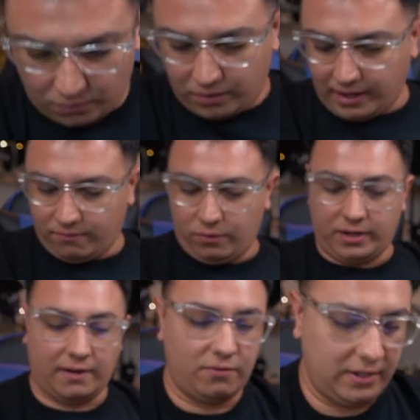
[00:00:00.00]
we have
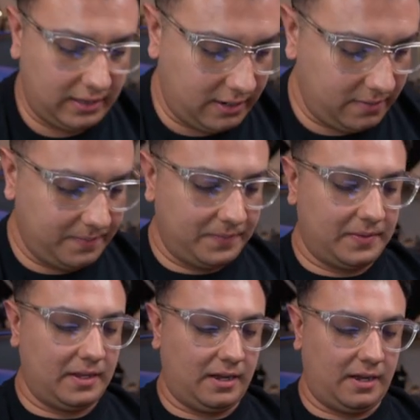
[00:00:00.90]
recovered it there.
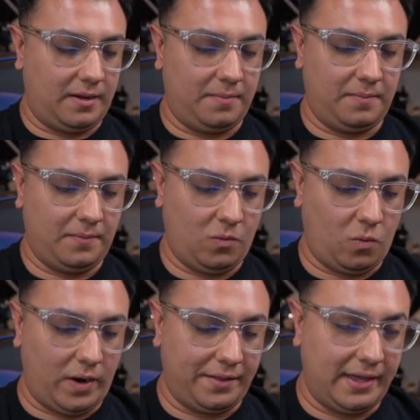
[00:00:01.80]

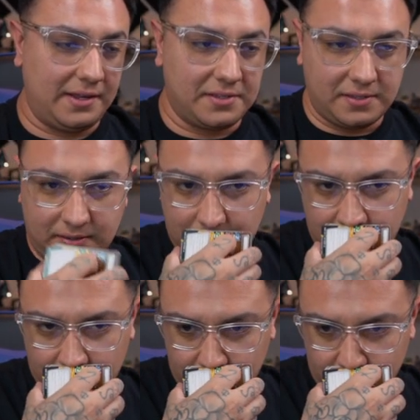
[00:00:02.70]
Wow, that is
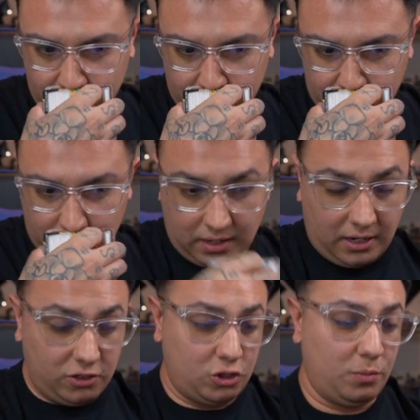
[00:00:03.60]

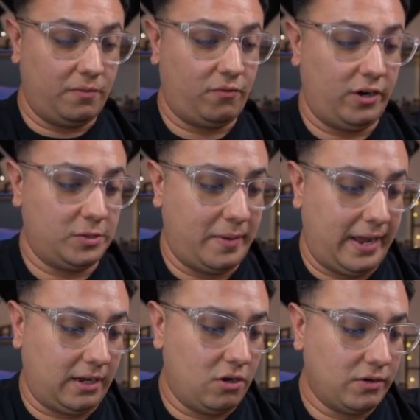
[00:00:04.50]
a super fresh
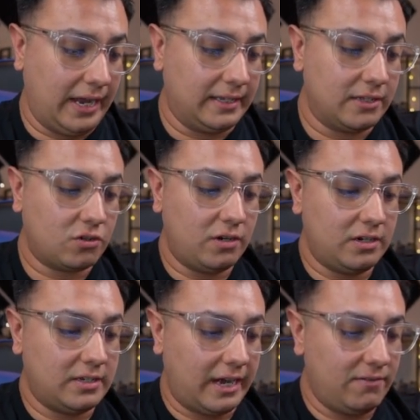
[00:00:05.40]
pack. Okay, let's go ahead
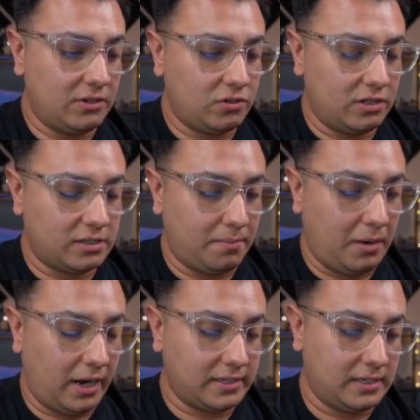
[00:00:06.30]
and dive into this
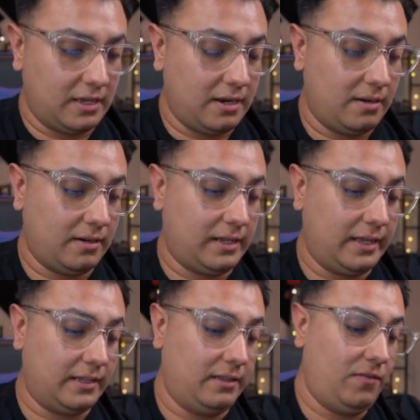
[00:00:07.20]
unboxing. You didn't
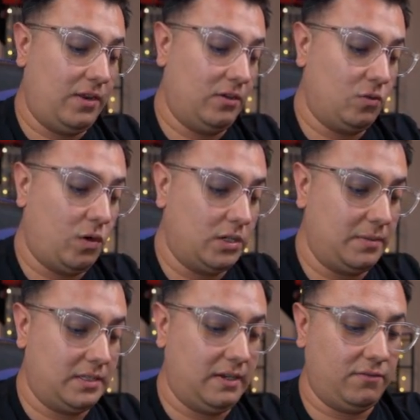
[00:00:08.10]
click on the video to watch
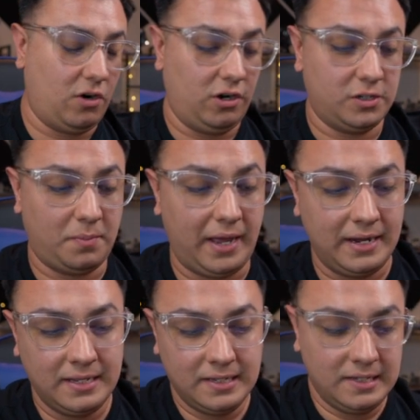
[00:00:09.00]
me sniff cards,
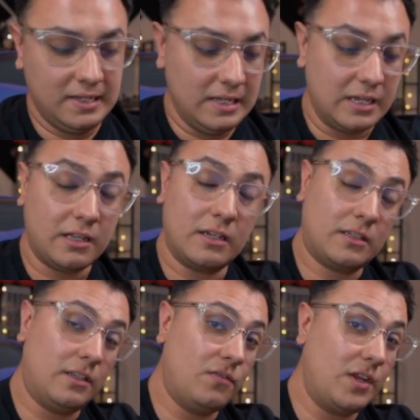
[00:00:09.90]
but you
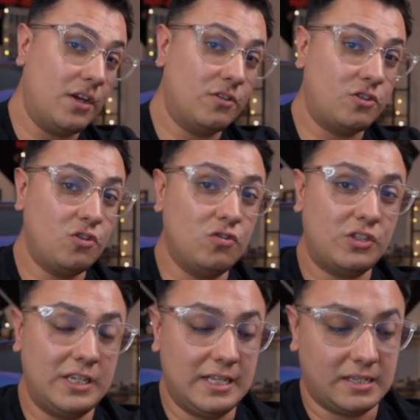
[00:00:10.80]
clicked on the video to
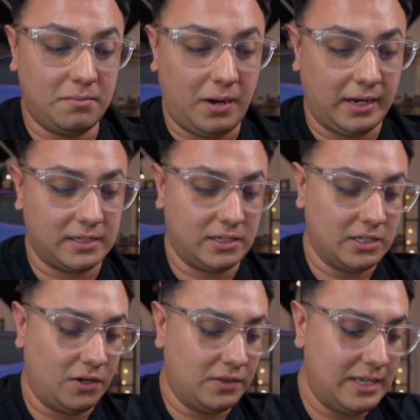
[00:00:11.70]
see this unboxing.
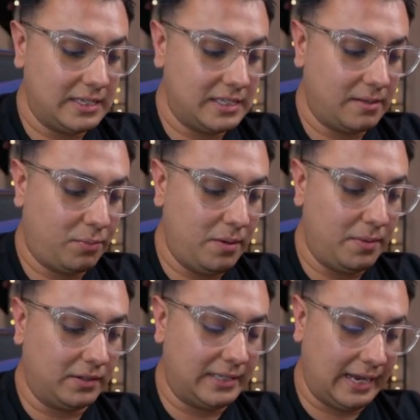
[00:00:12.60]
So this is the
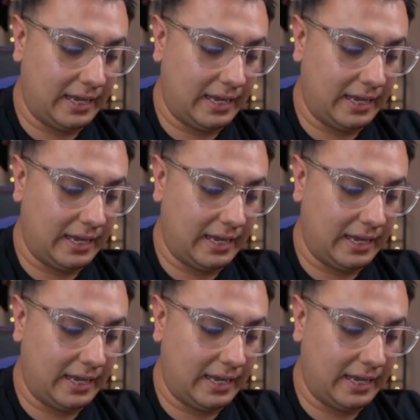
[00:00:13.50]
pre-built deck